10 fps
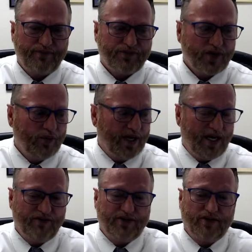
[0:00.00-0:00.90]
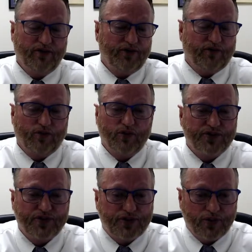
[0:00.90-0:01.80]
We have to learn the rules
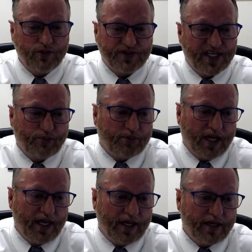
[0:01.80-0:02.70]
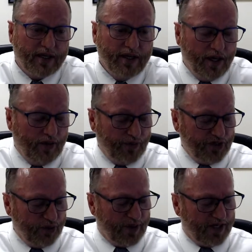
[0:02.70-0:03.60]
and tools, how to play. When you
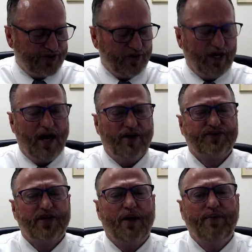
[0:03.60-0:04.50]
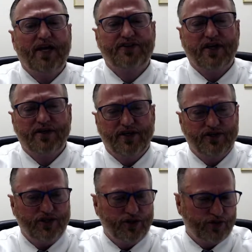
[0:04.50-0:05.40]
bought your house, I'll bet you, did you
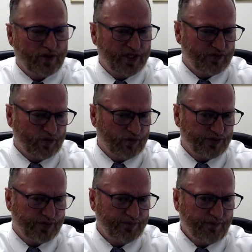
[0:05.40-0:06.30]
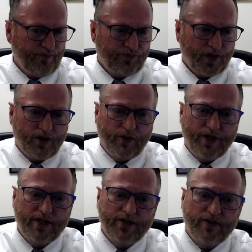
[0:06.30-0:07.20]
use Ray's rules? You
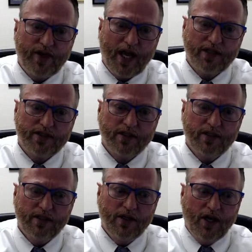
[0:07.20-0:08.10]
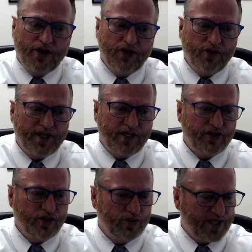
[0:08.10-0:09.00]
didn't do that? You didn't
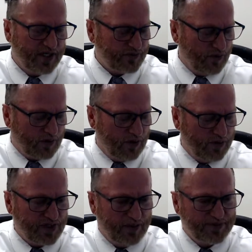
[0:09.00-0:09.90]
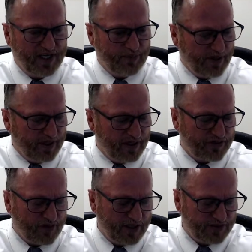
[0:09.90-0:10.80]
use escrow, close, homestead, put it in a
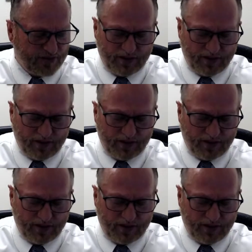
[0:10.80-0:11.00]
trust?